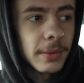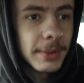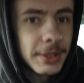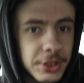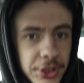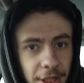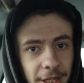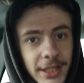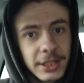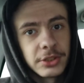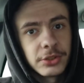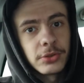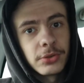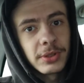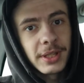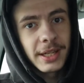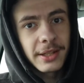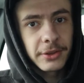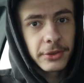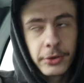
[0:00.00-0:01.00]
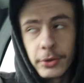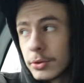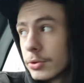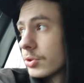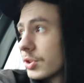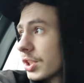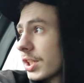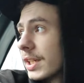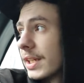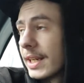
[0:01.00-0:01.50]
to be trying to get those
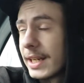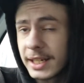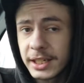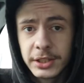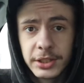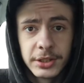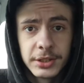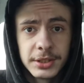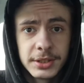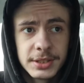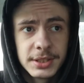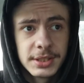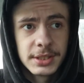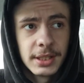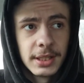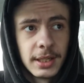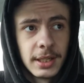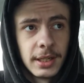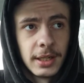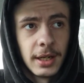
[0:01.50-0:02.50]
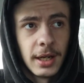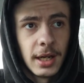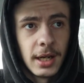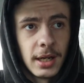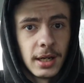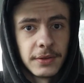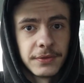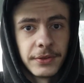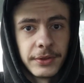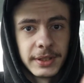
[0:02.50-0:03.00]
connectors uh,
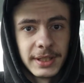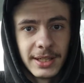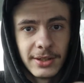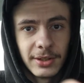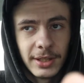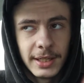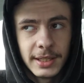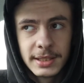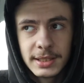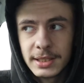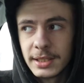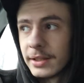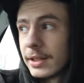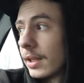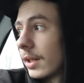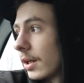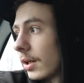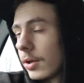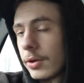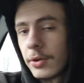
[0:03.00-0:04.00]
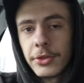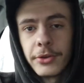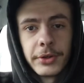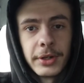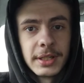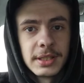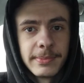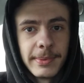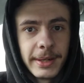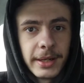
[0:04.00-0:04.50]
for the tail lights, and then I'll throw you guys
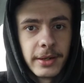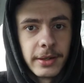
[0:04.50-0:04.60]
back